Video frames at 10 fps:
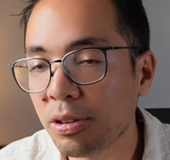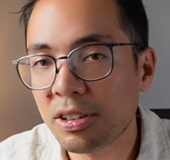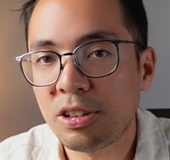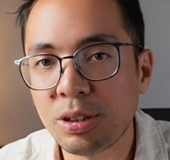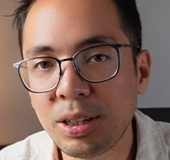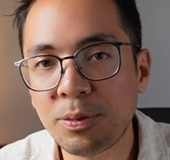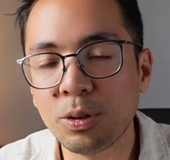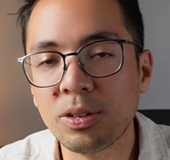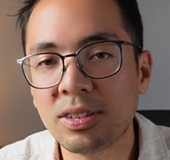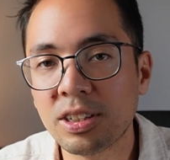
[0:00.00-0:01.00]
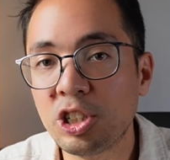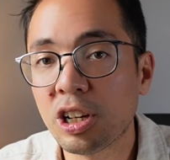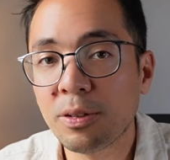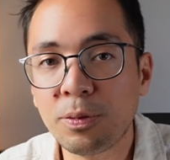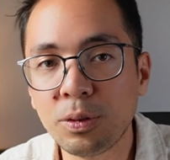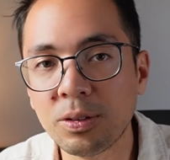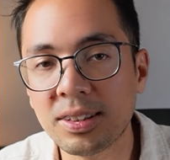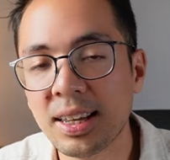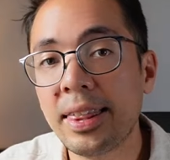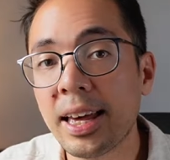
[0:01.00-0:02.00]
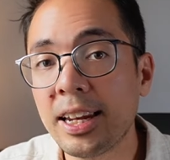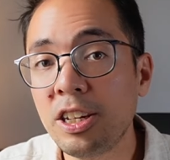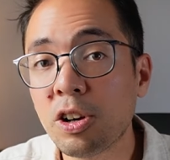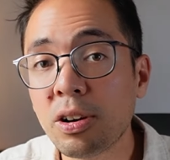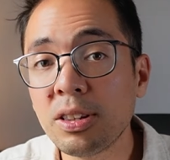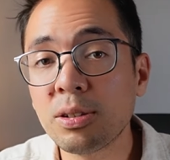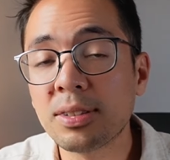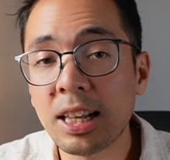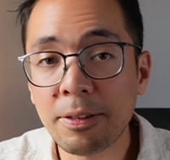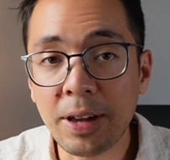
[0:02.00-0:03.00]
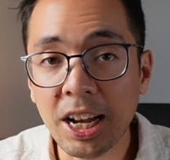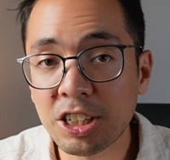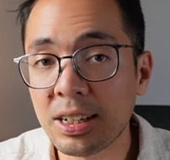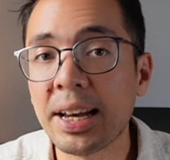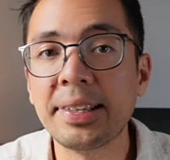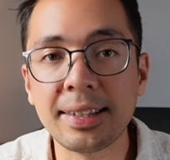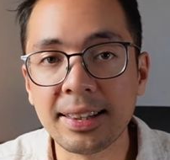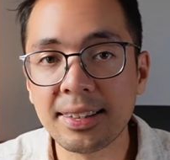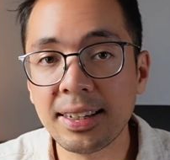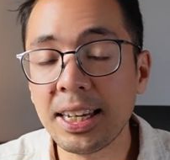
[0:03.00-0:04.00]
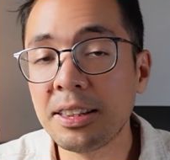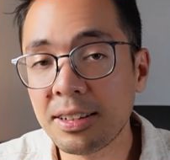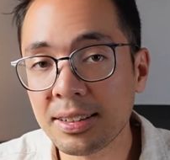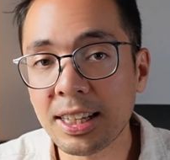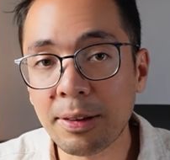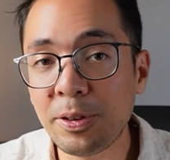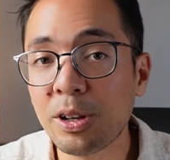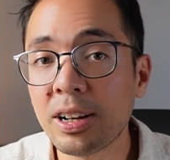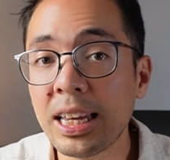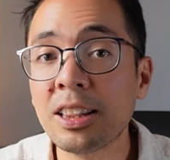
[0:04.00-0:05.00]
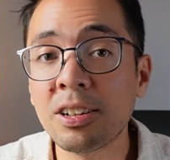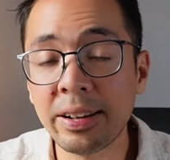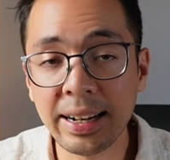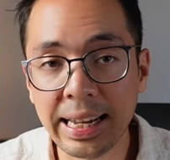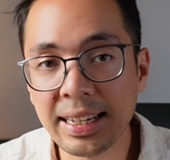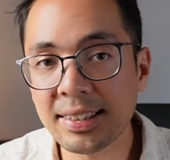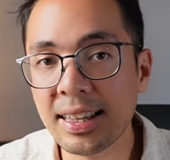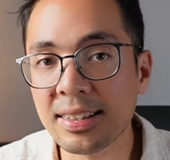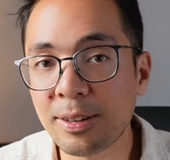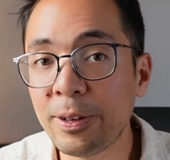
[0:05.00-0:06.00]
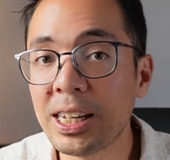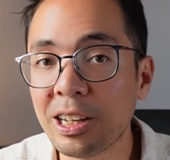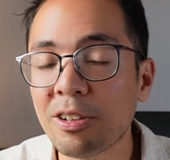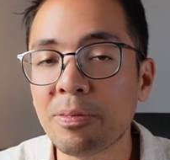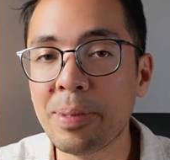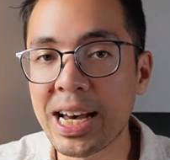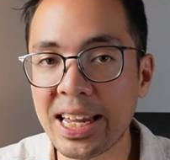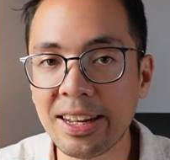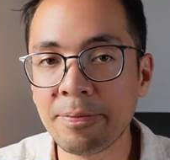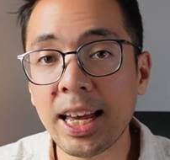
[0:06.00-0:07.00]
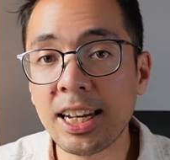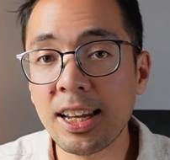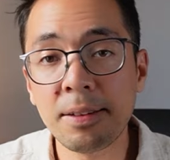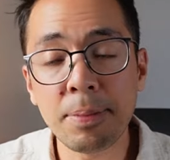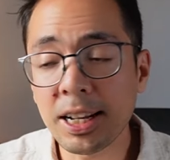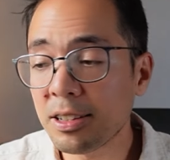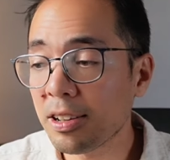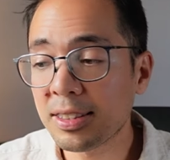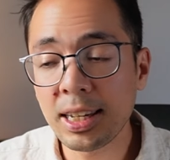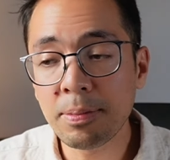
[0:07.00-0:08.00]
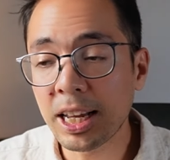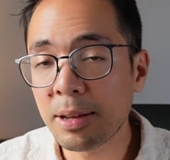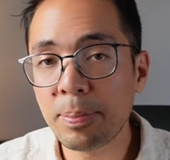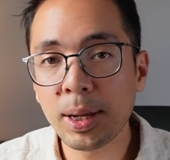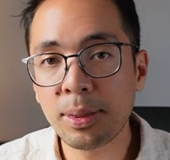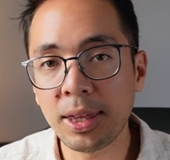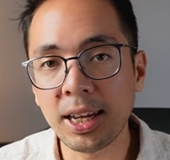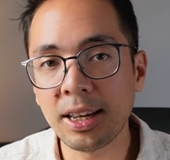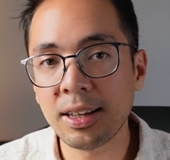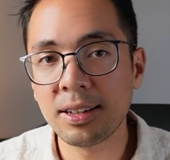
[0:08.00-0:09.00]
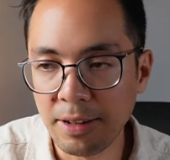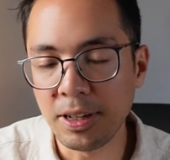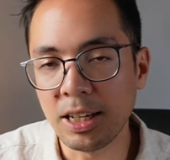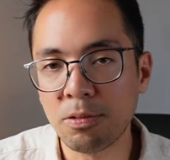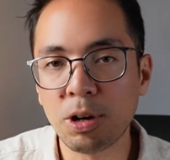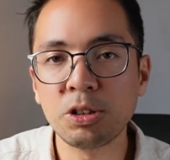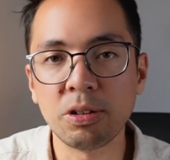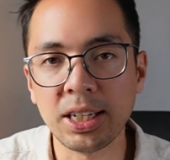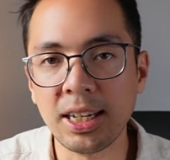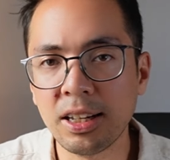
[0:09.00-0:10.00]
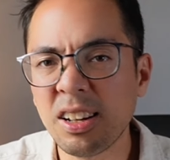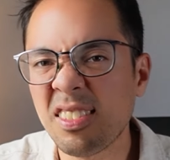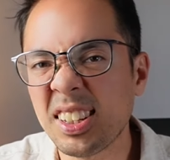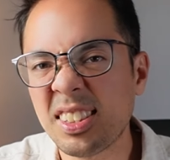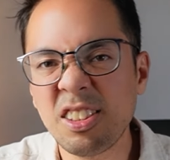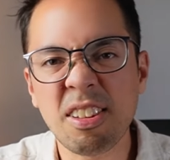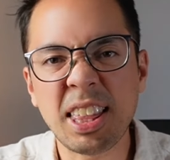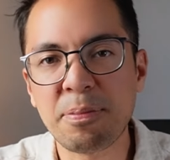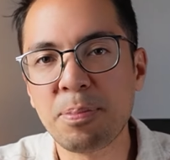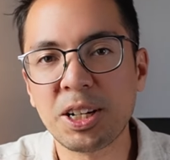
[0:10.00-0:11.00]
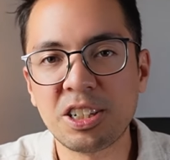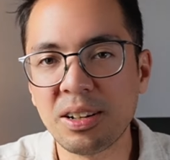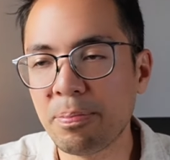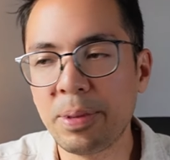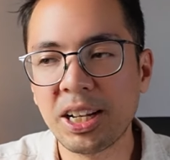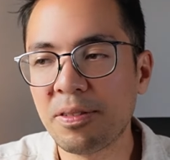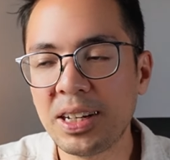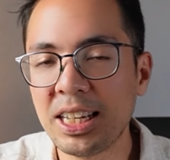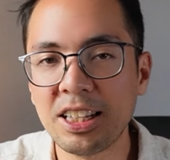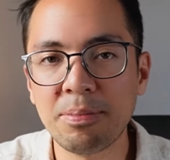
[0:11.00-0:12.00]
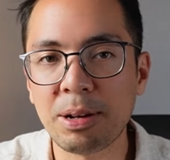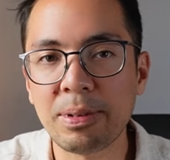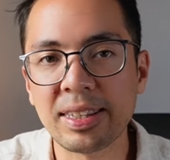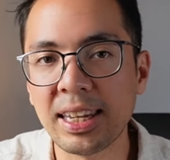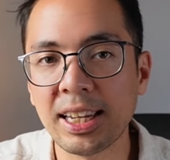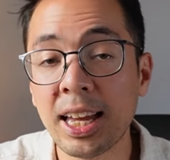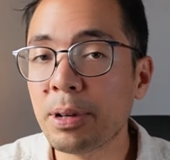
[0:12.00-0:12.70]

those are dirty foods, junk foods, then you're going to self-actualize it into yourself. You're going to internalize this feeling of bad. And it might not seem like a big thing if you eat one cookie. Oh, it's not that much big of a deal, you might be saying.